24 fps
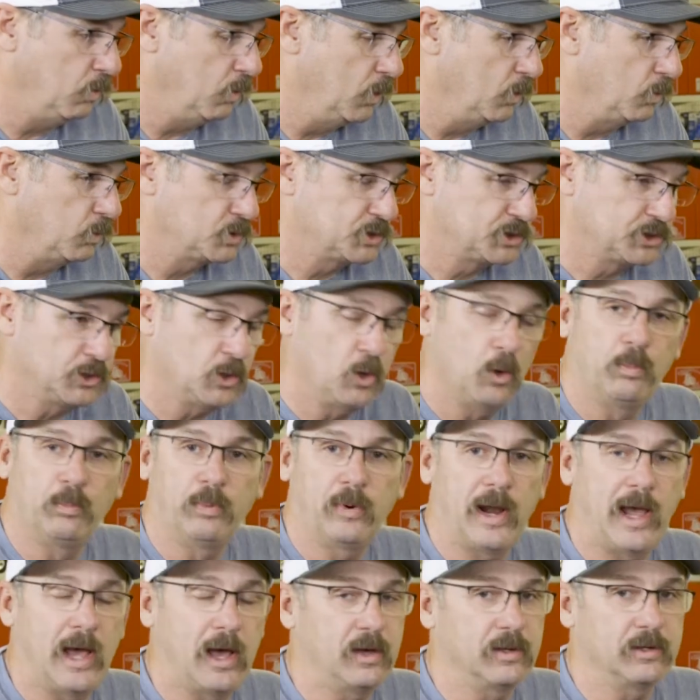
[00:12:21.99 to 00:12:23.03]
We're so
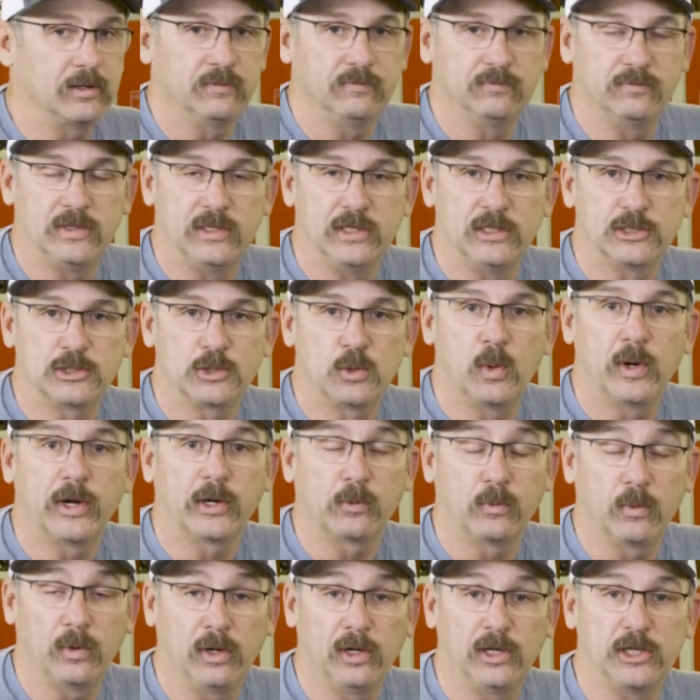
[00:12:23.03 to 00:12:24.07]
proud of these quick
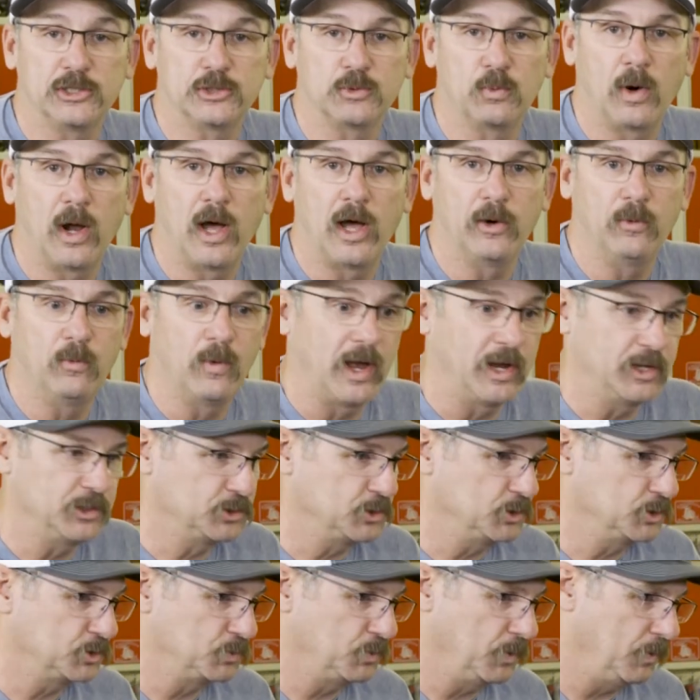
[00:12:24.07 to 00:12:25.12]
release rod
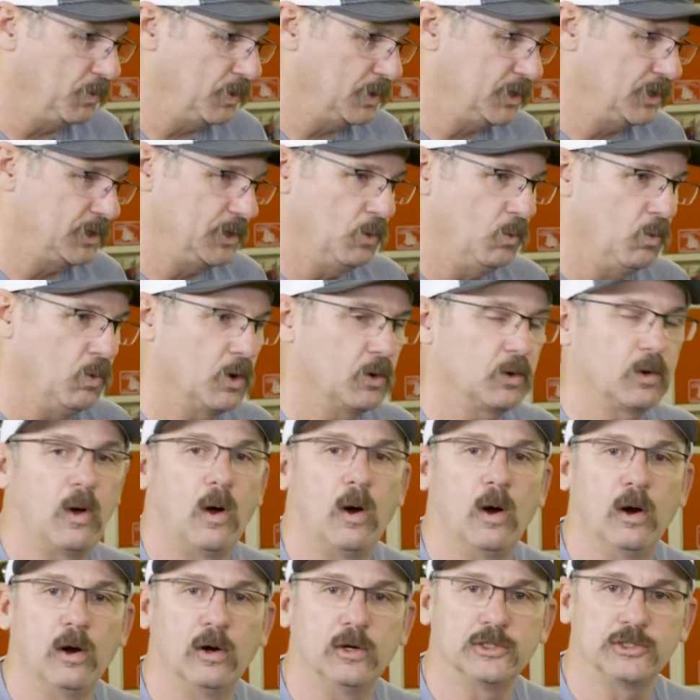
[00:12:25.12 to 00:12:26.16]
risers. We wanted to work
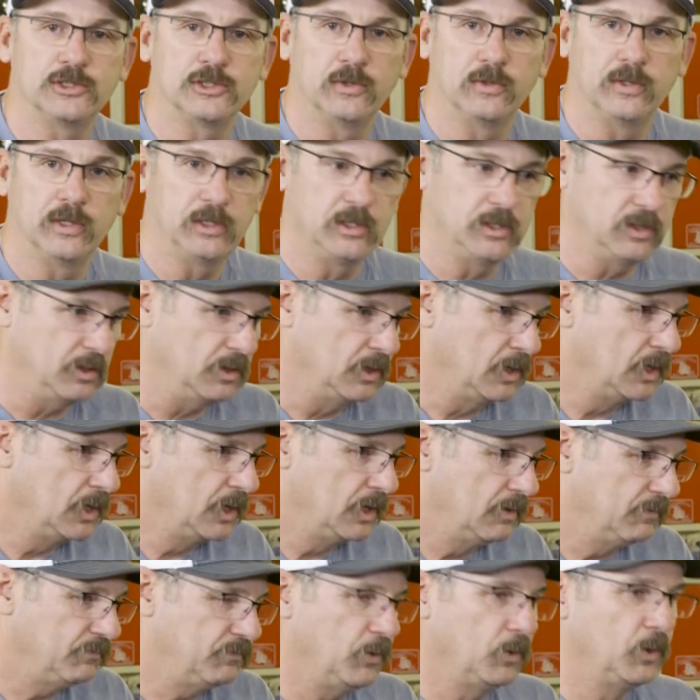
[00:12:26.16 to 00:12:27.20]
hard so that you
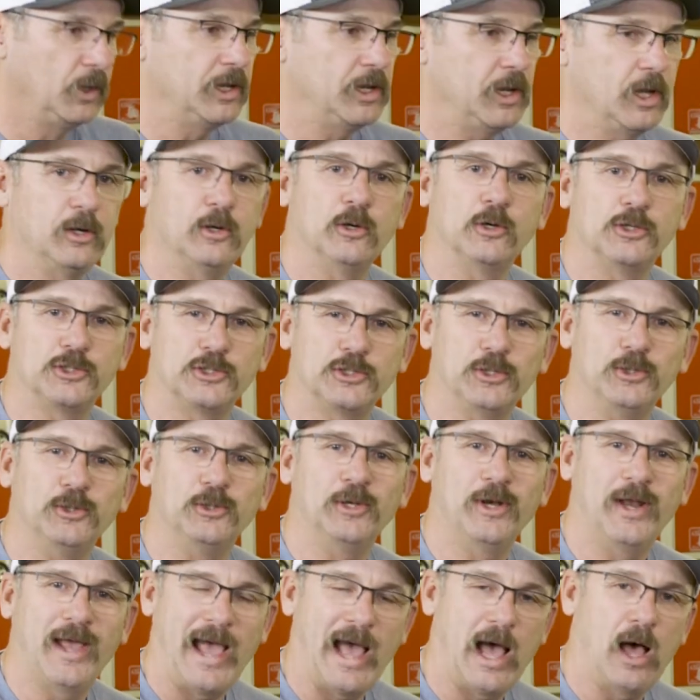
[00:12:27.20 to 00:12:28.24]
fully
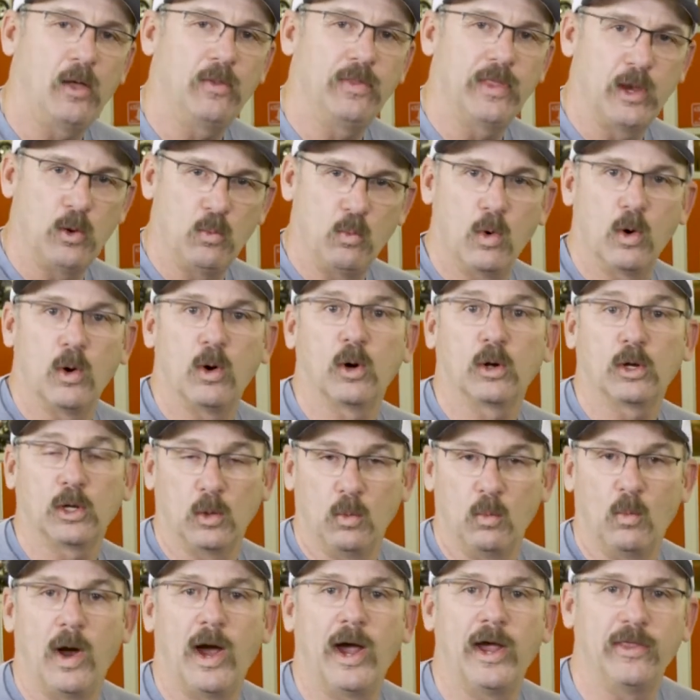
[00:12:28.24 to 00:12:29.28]
understood how they work
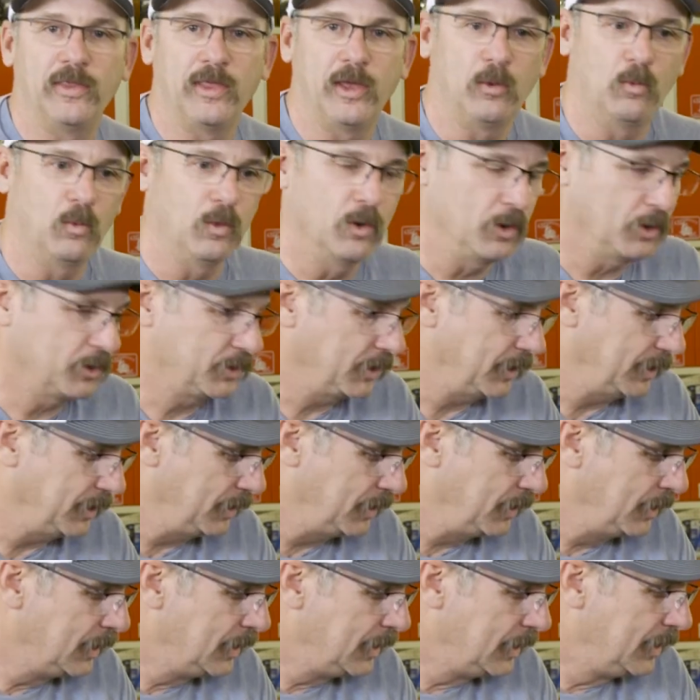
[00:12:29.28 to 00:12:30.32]
and why they work.
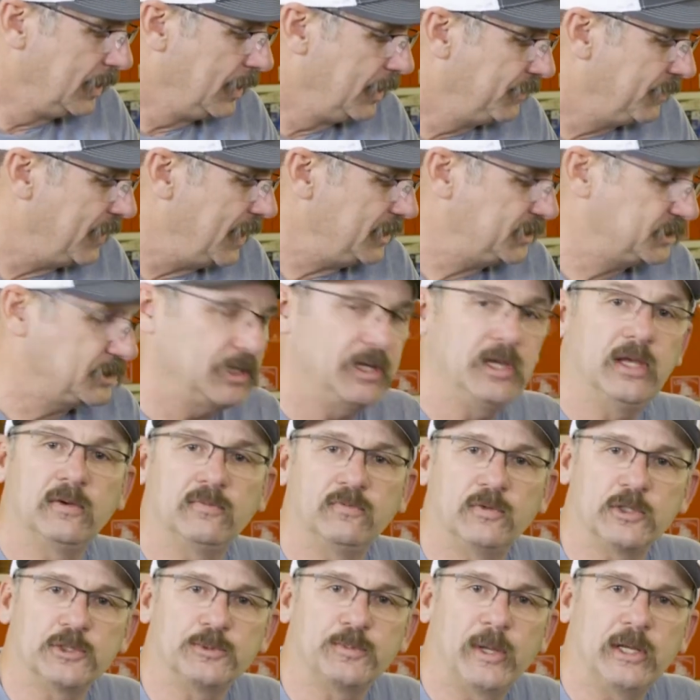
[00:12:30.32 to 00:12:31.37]
And thanks again
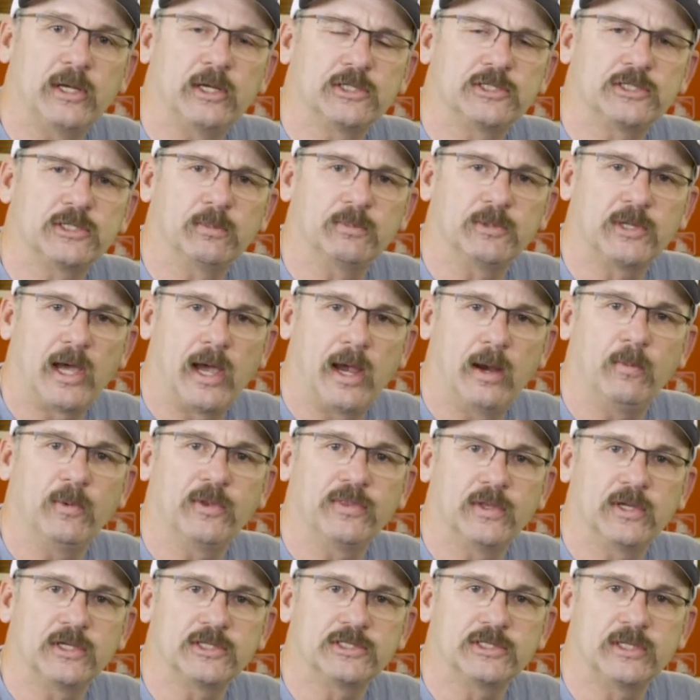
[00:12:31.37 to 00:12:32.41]
for spending some time
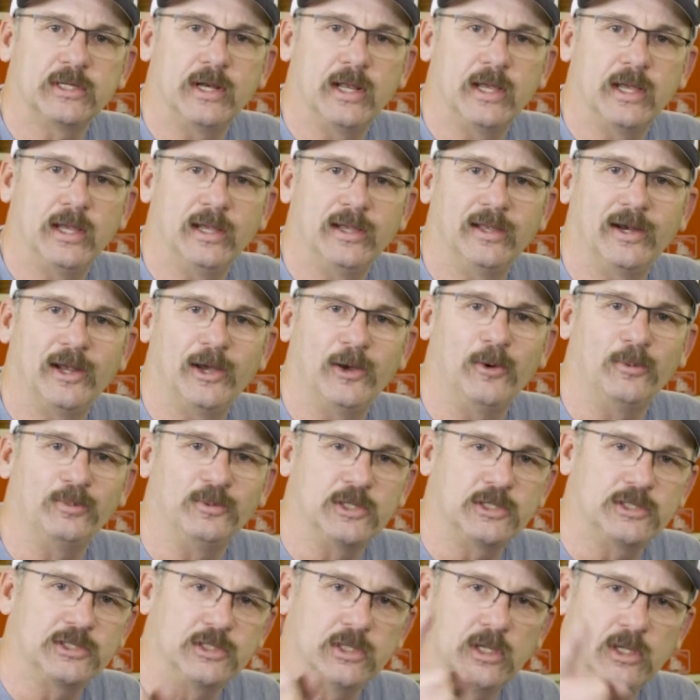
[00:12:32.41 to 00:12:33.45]
with us today, and I hope
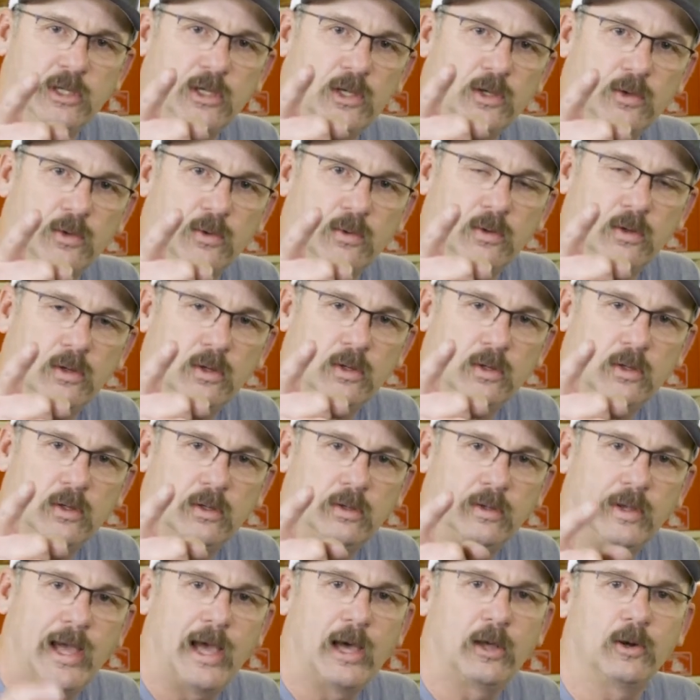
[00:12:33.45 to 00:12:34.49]
to see you
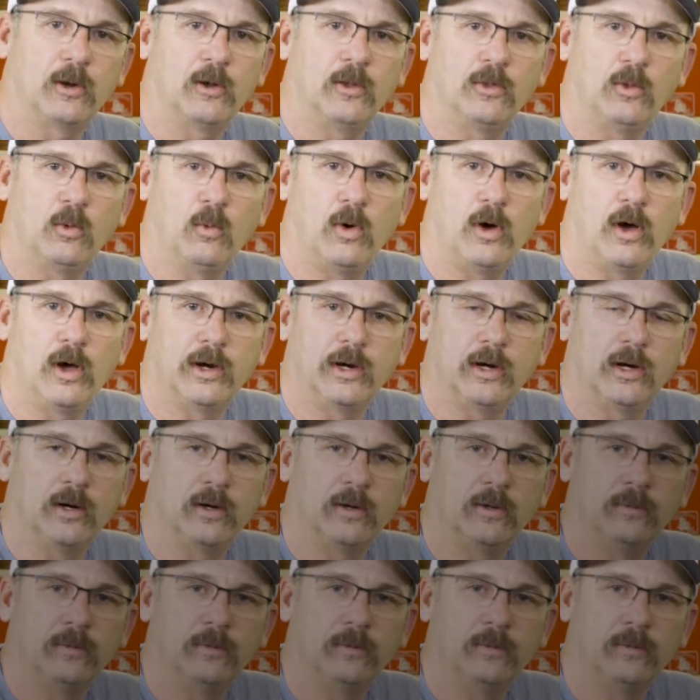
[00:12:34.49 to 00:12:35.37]
out on the water.